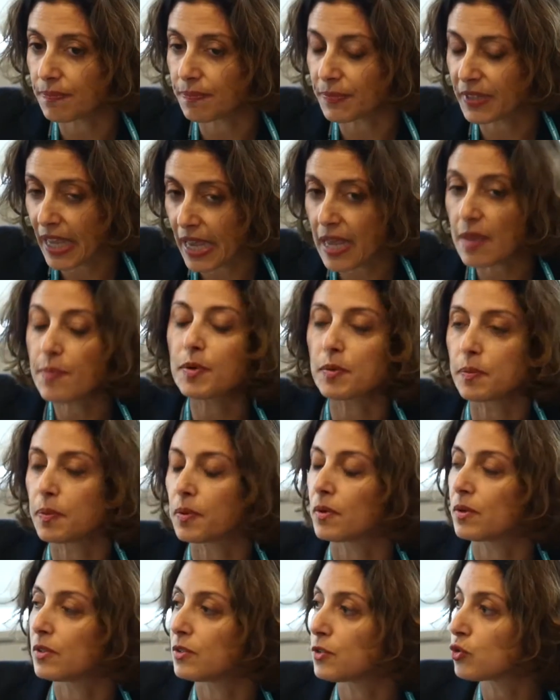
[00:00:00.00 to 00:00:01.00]

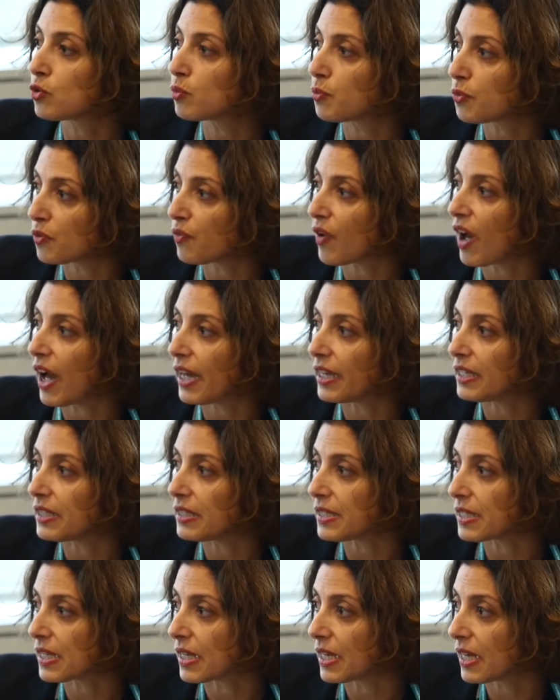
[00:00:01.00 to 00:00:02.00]
capable to
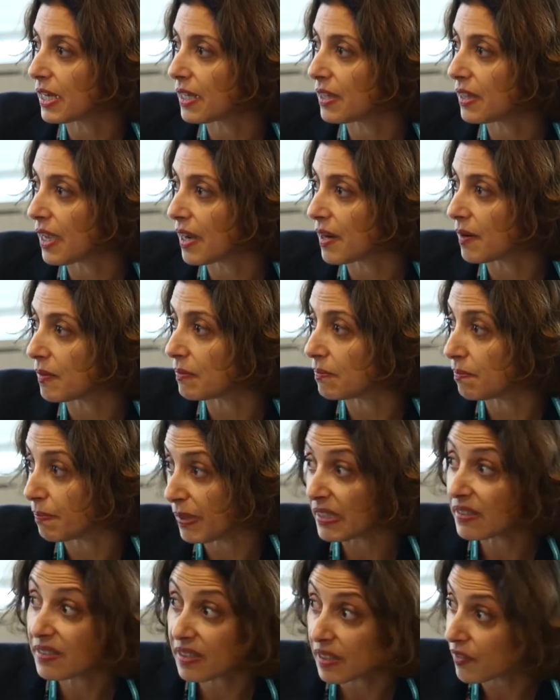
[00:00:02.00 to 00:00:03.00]
provide their
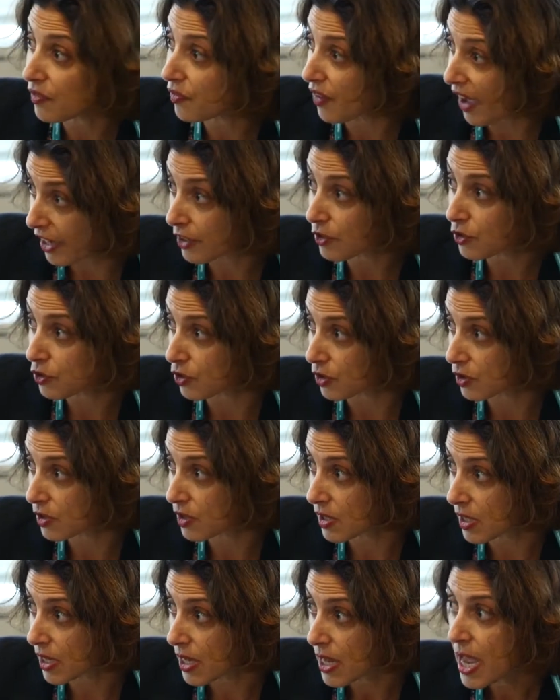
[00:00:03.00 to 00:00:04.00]
basic
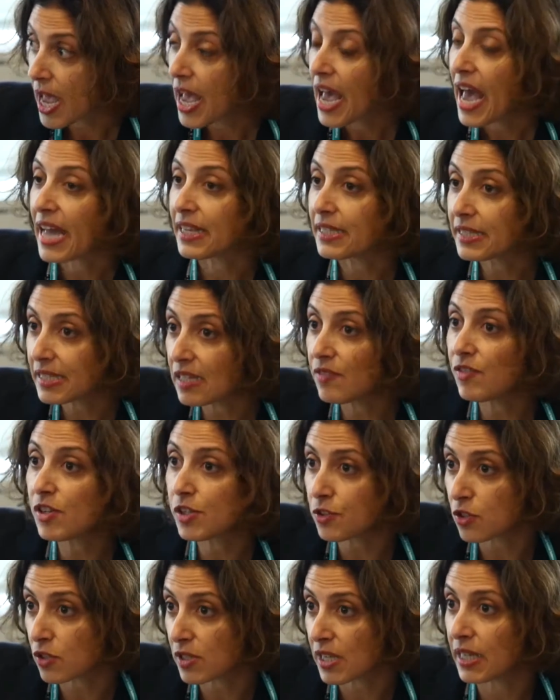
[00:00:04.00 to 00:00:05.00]
functions, and civil
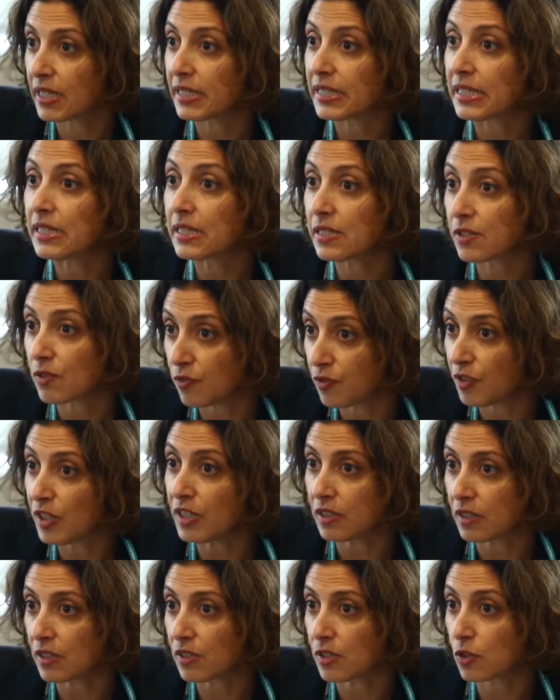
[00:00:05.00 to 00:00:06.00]
society
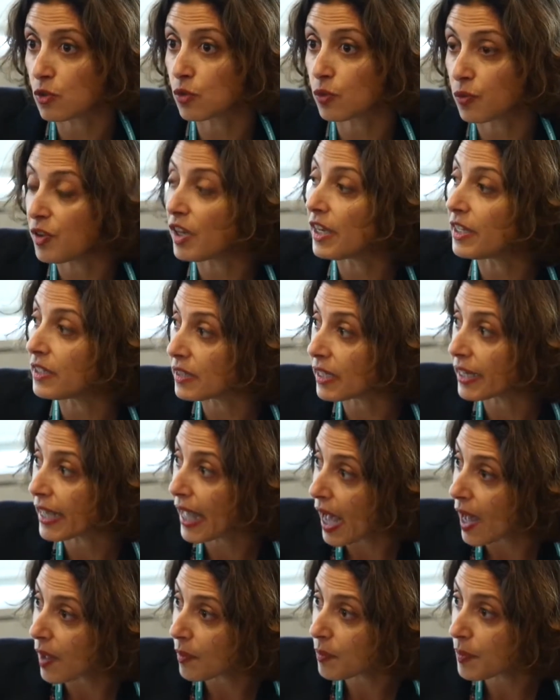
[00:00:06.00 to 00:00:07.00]
intervened to fill in the
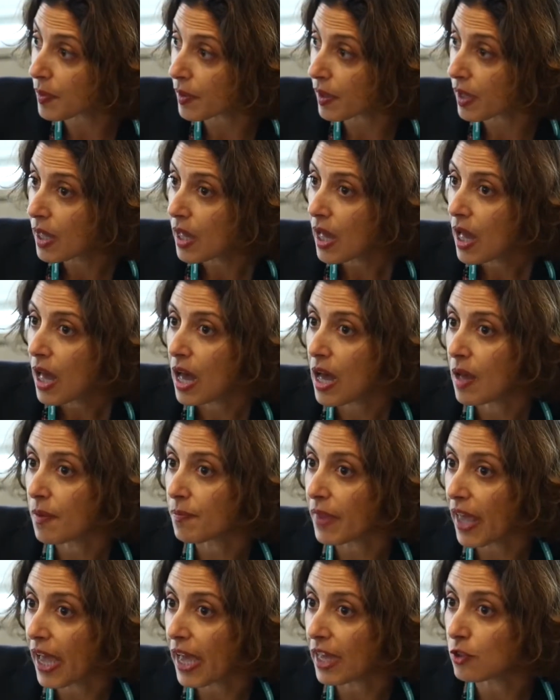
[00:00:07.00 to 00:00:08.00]
gap
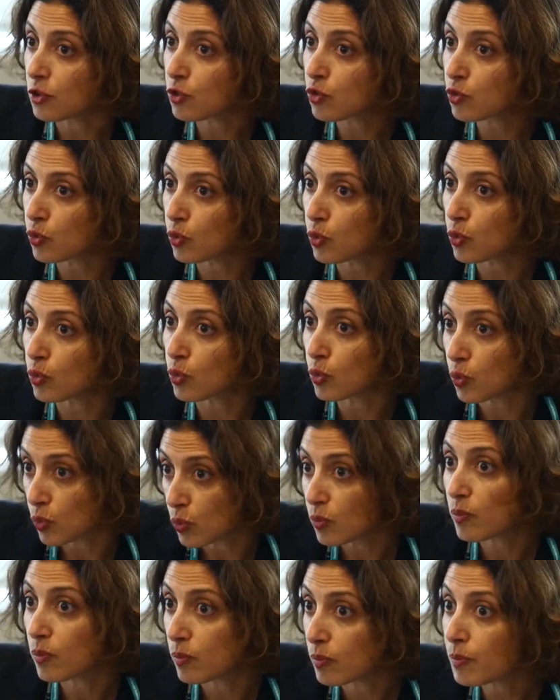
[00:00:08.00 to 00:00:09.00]
and to
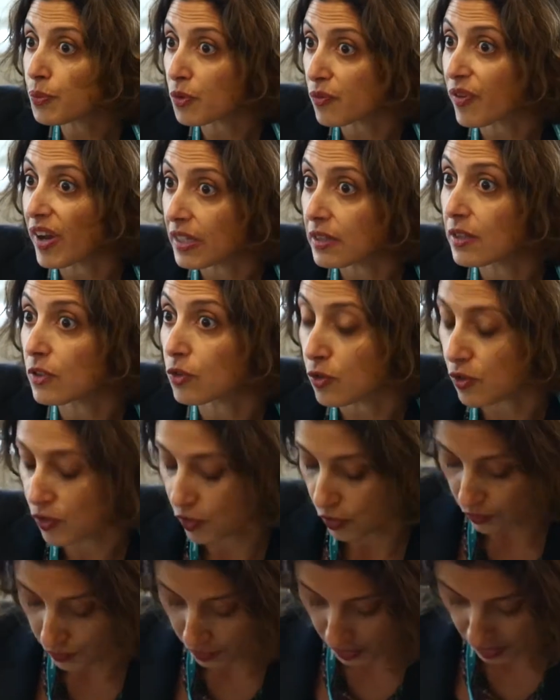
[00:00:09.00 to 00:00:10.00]
provide those
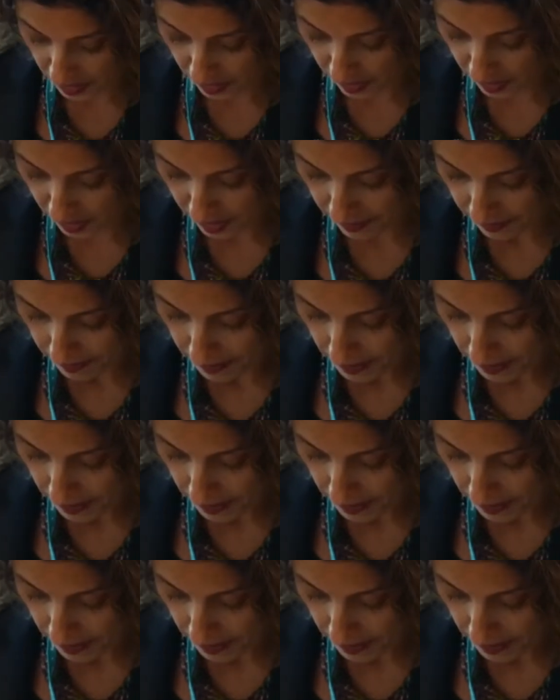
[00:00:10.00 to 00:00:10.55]
services.